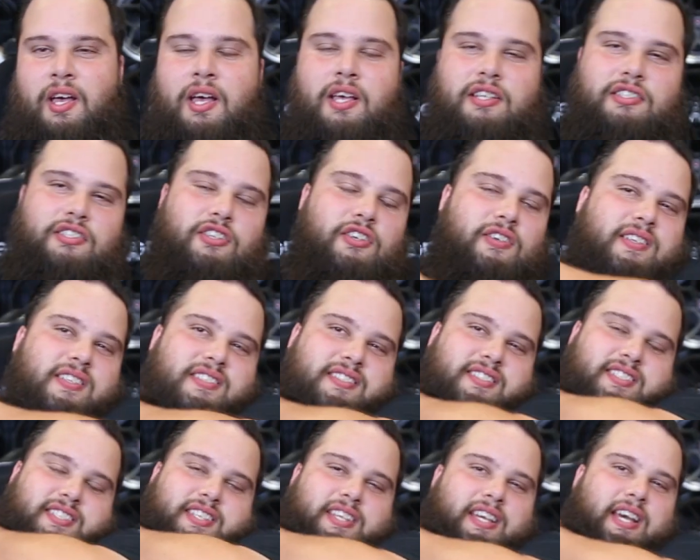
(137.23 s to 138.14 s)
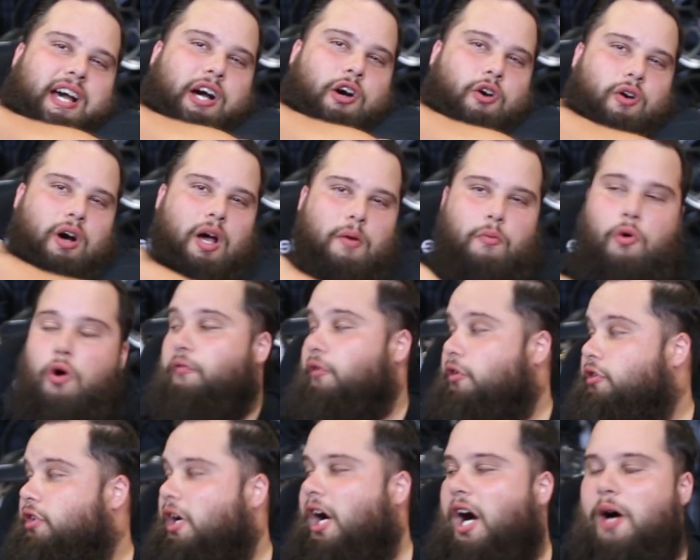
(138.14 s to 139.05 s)
So you can see how I'm
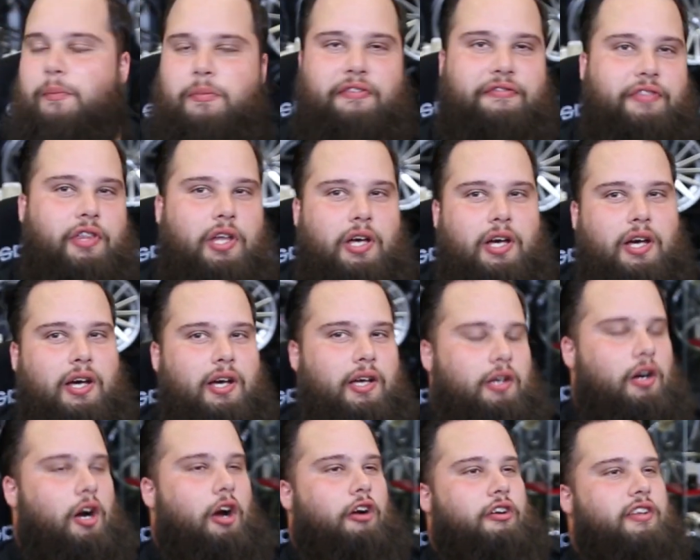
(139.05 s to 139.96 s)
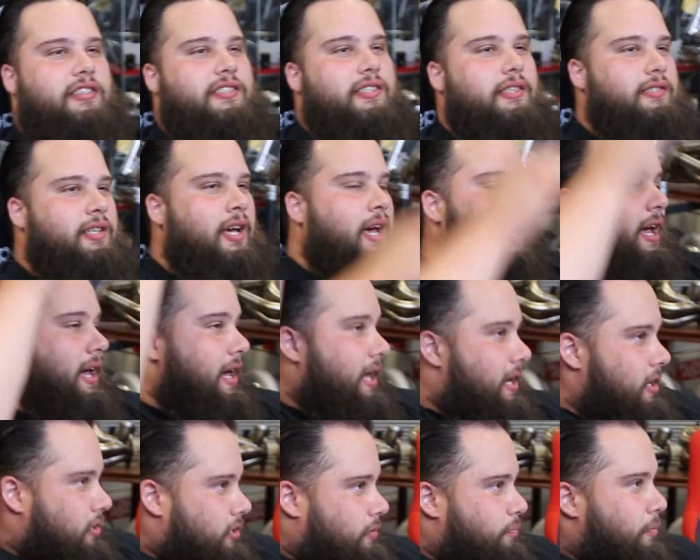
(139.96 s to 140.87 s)
over top of the harnesses,
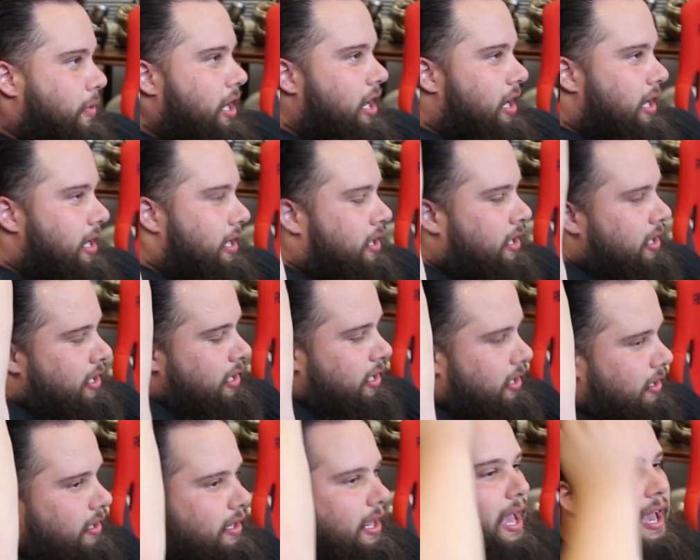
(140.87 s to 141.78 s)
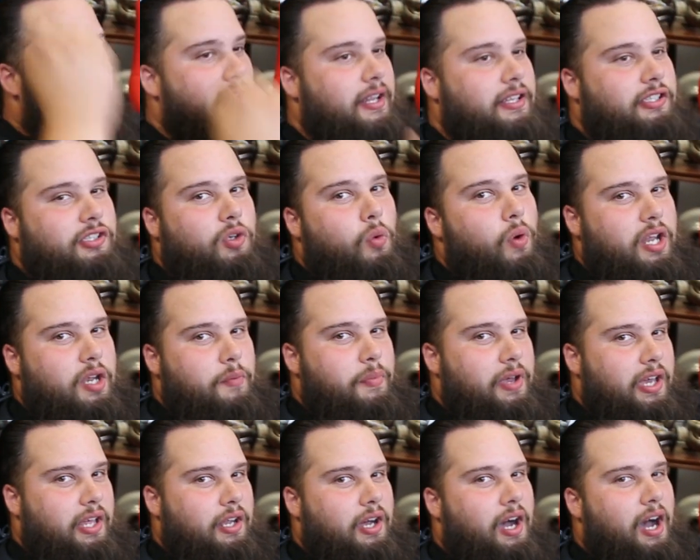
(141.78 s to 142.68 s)
and my head is quite a
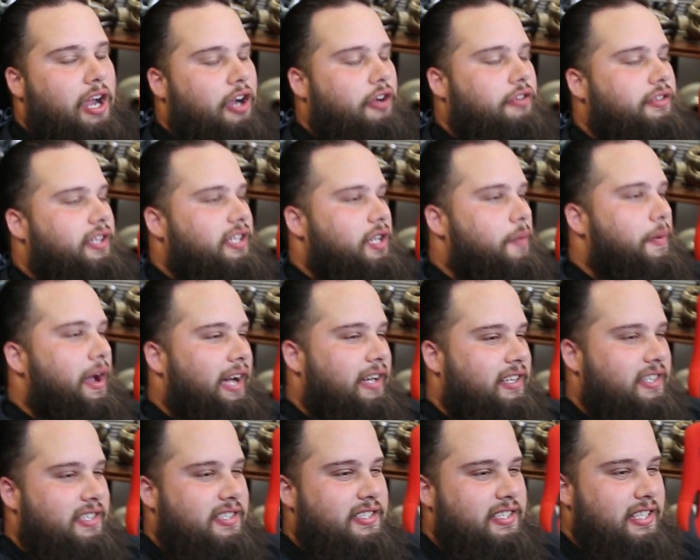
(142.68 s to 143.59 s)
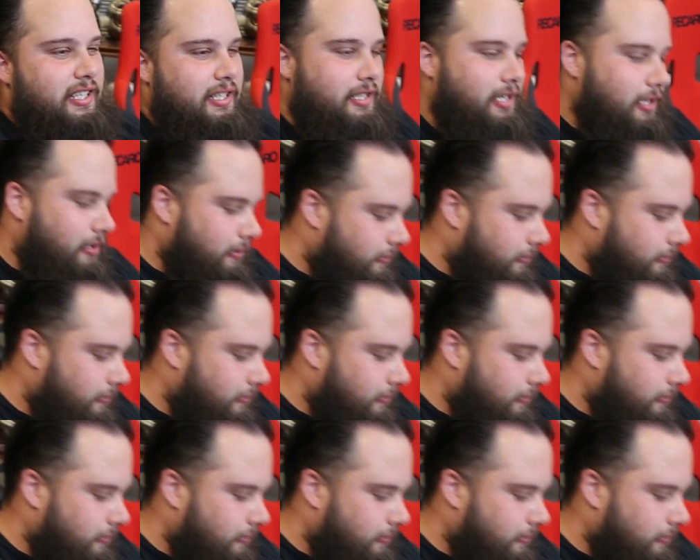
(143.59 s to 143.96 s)
bit higher than the back of the seat.